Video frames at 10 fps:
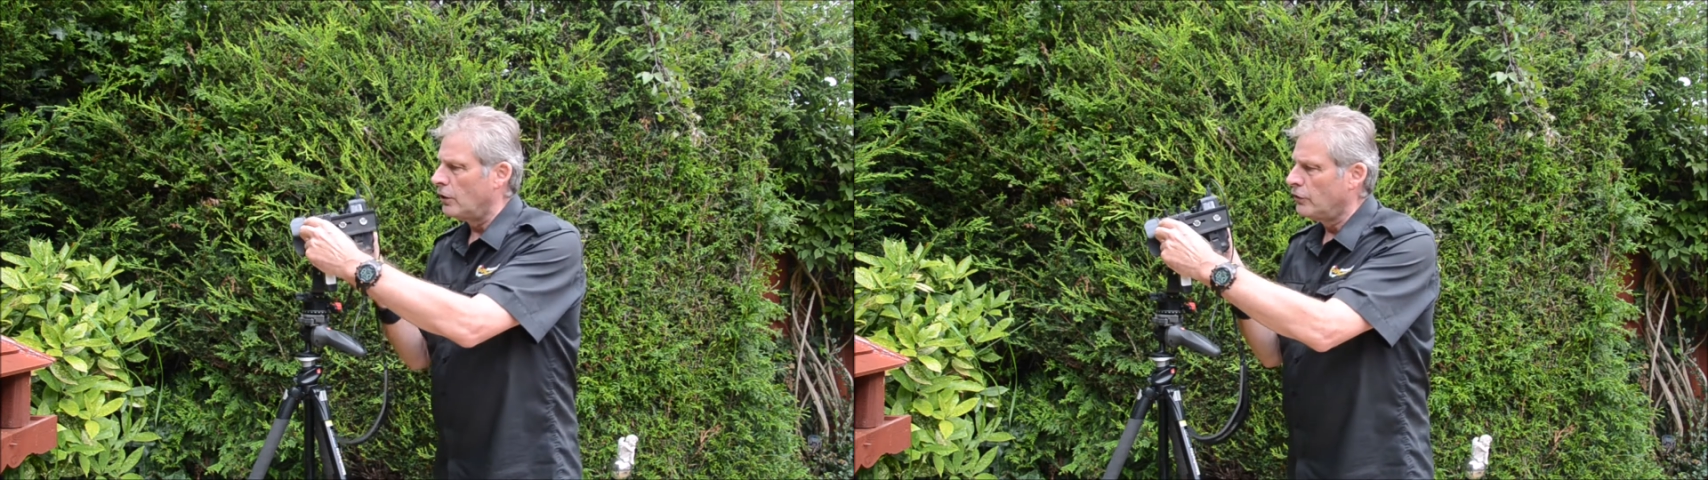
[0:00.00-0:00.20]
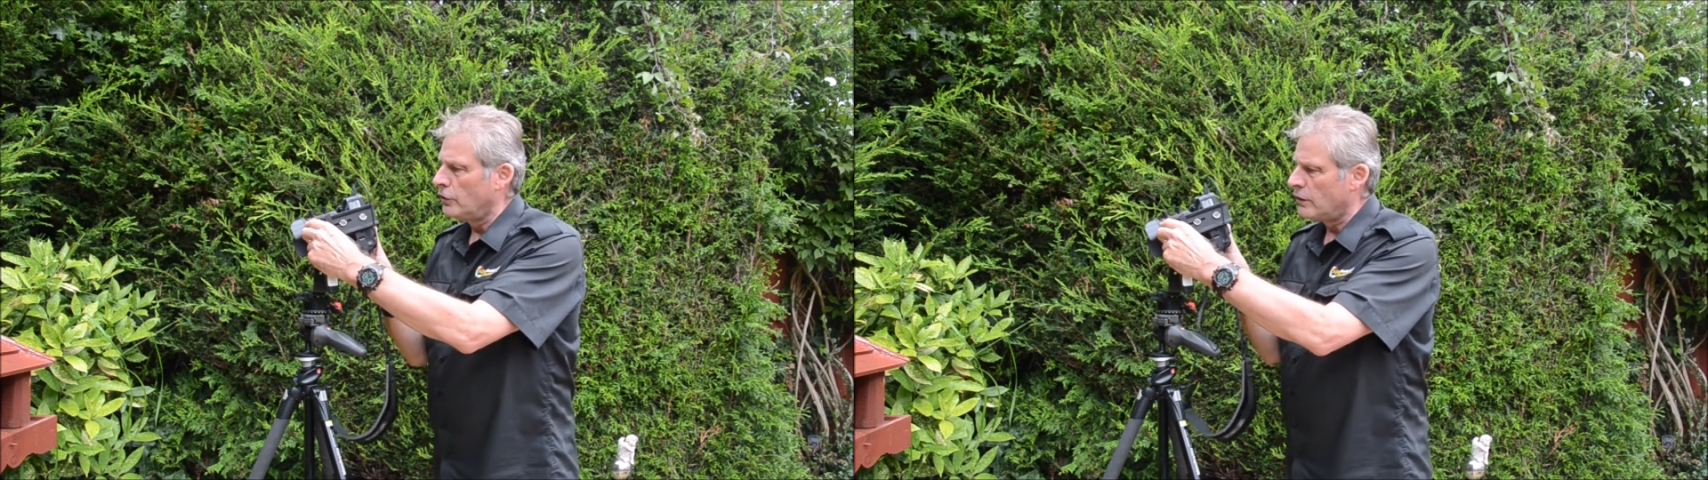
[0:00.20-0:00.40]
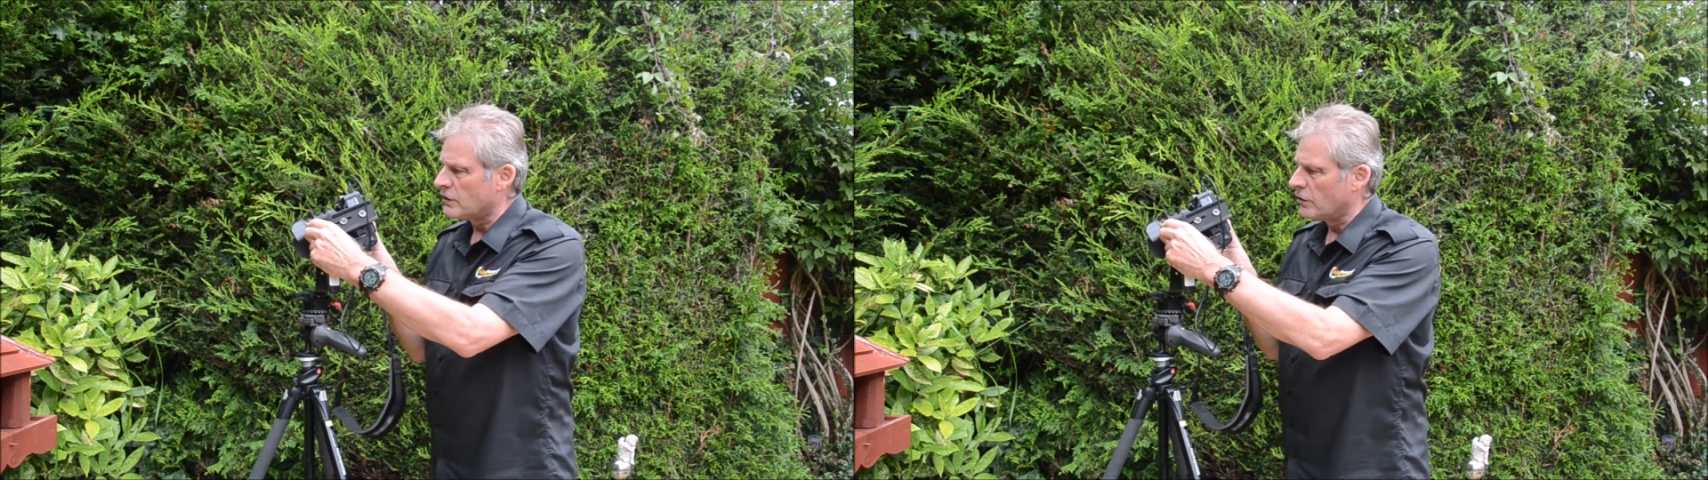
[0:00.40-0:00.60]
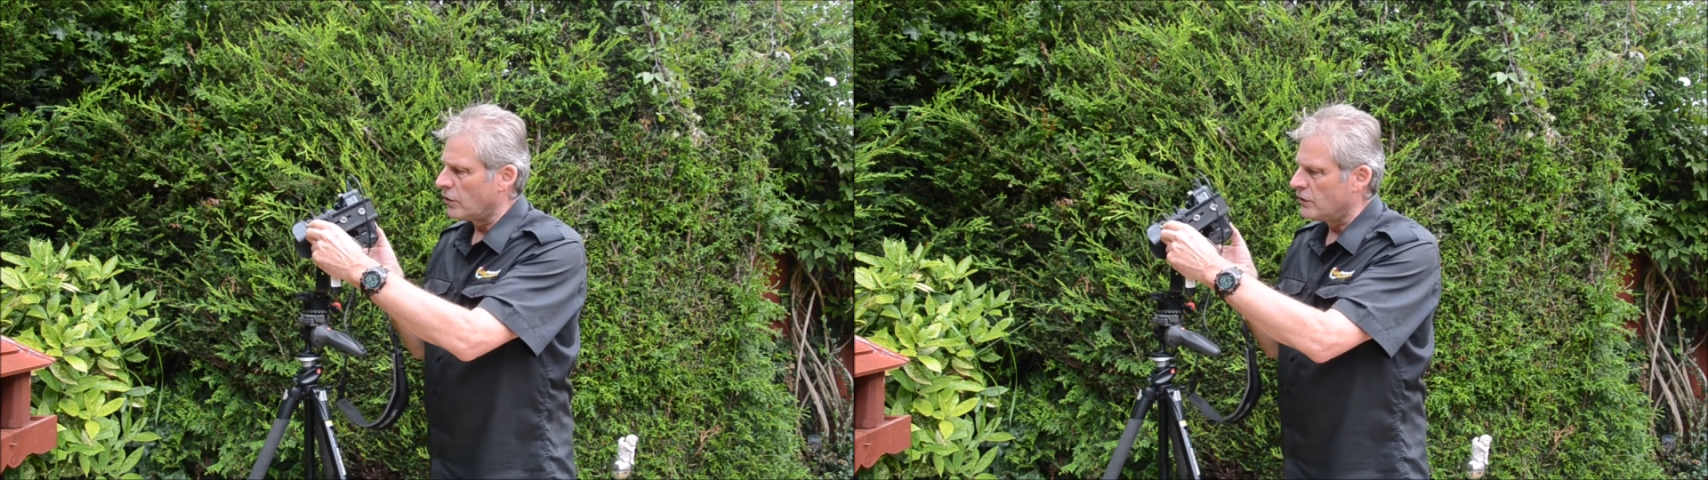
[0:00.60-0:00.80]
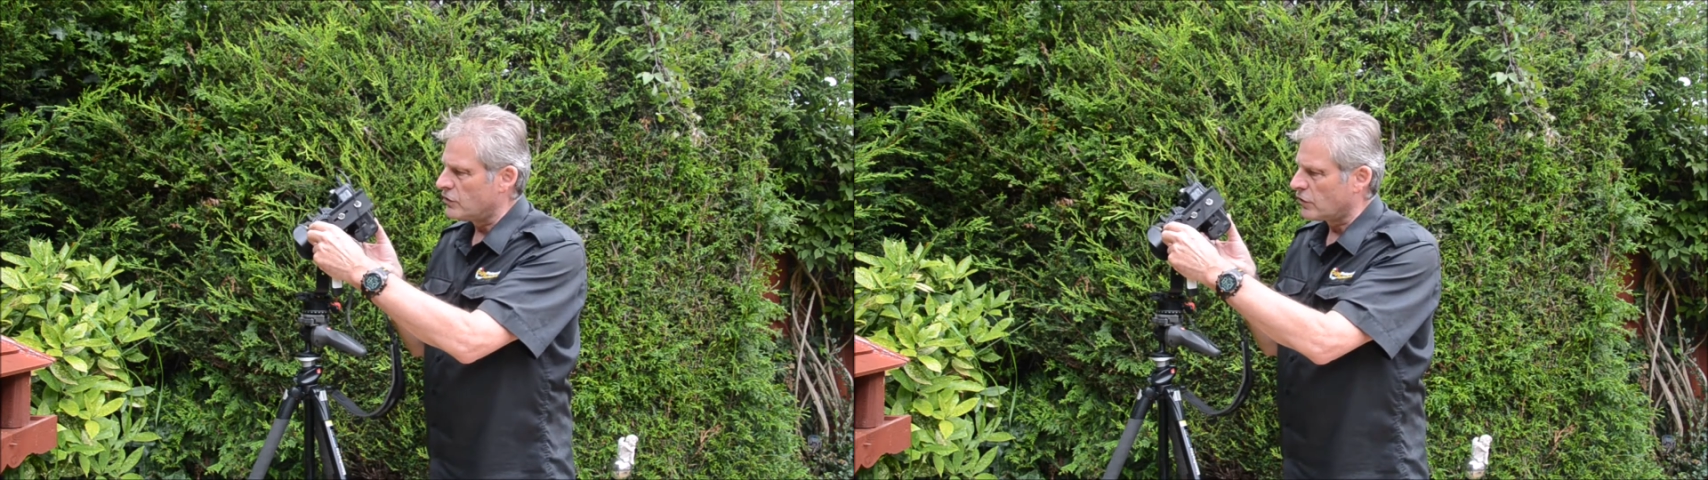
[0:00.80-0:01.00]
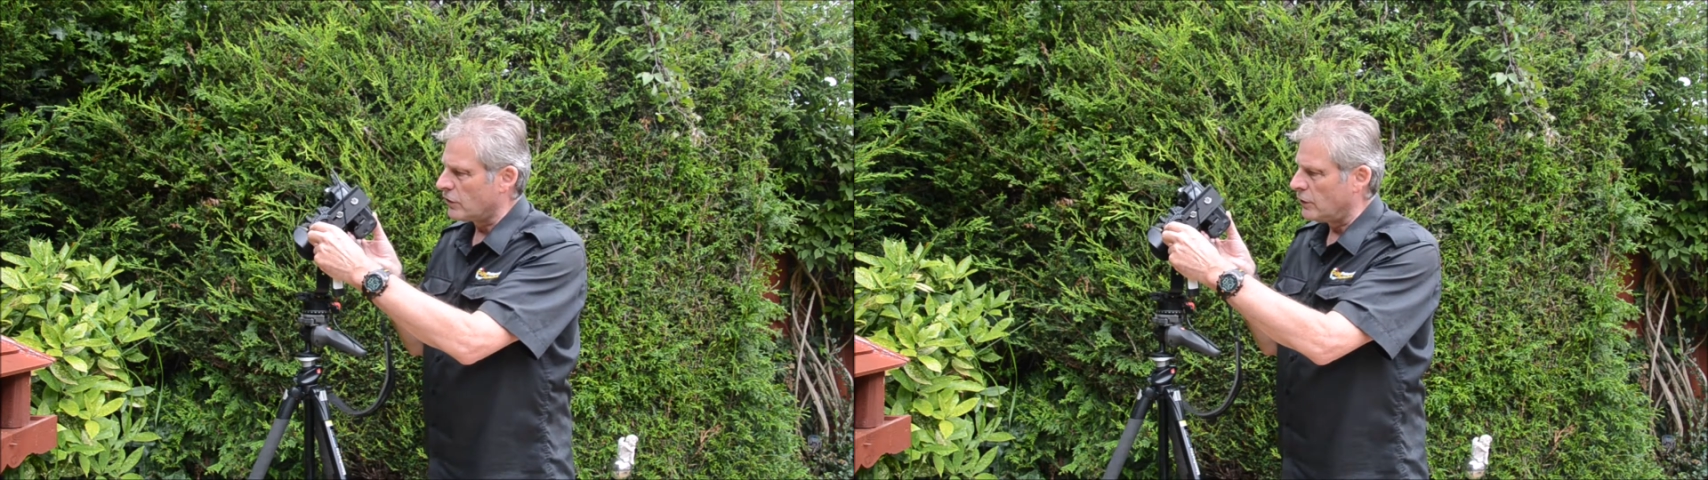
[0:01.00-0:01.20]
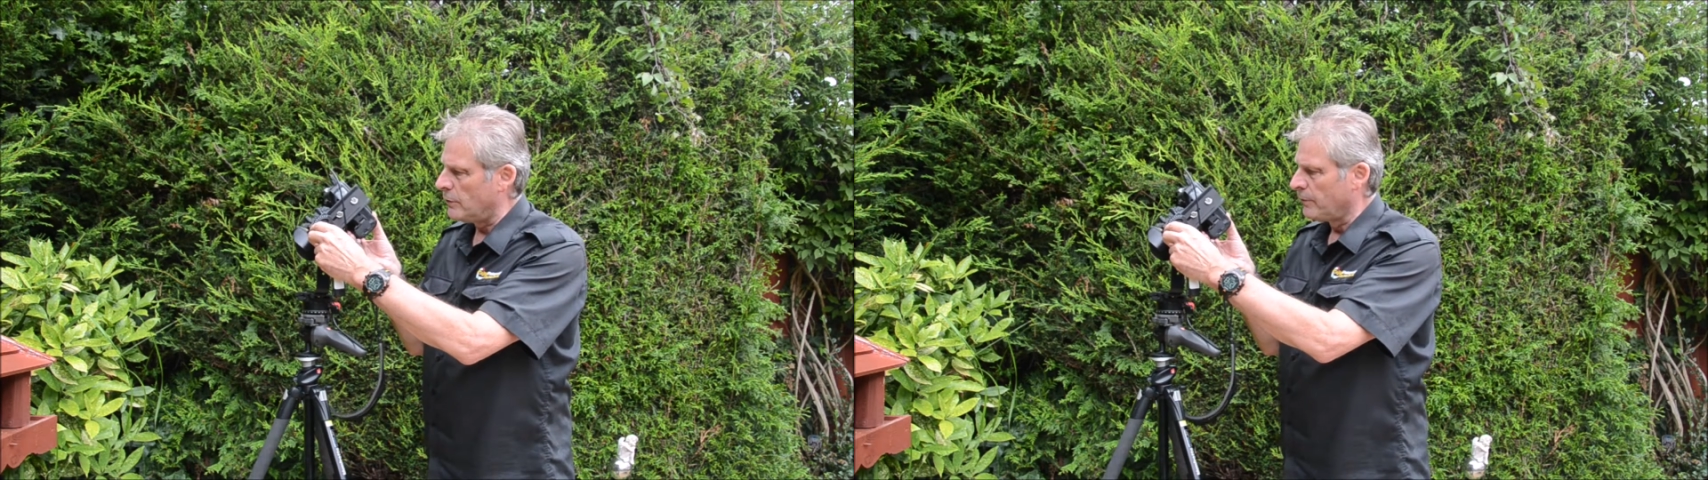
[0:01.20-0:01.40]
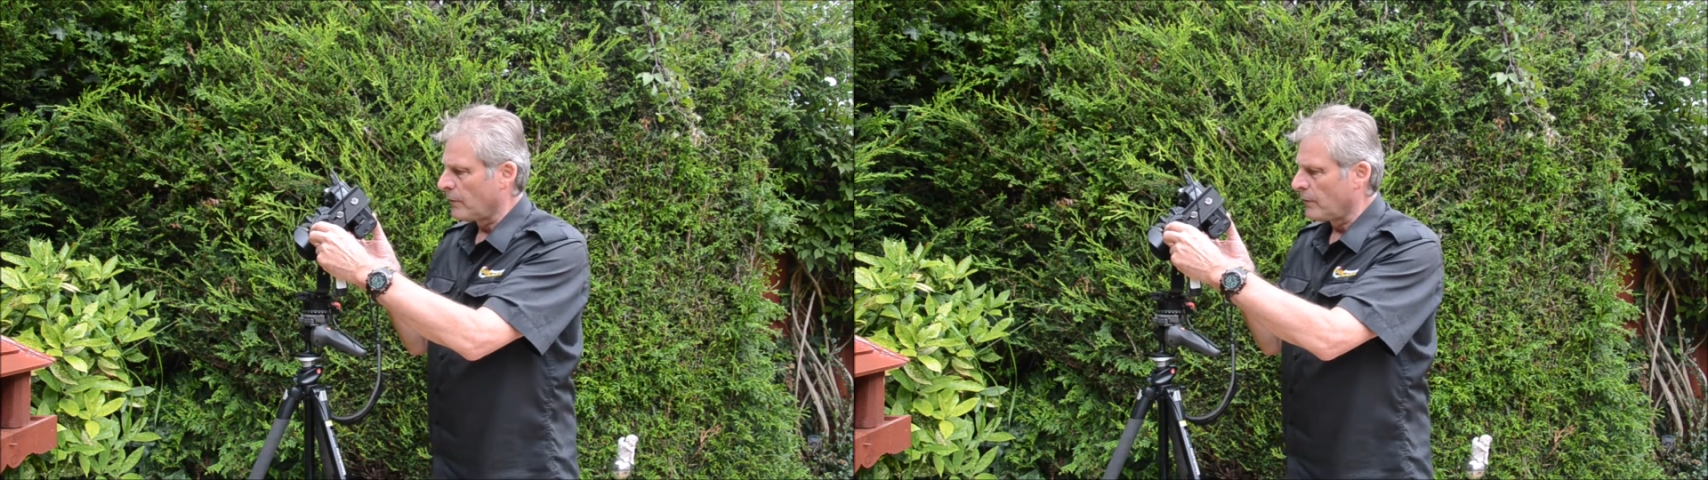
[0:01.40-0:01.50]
undo this locking screw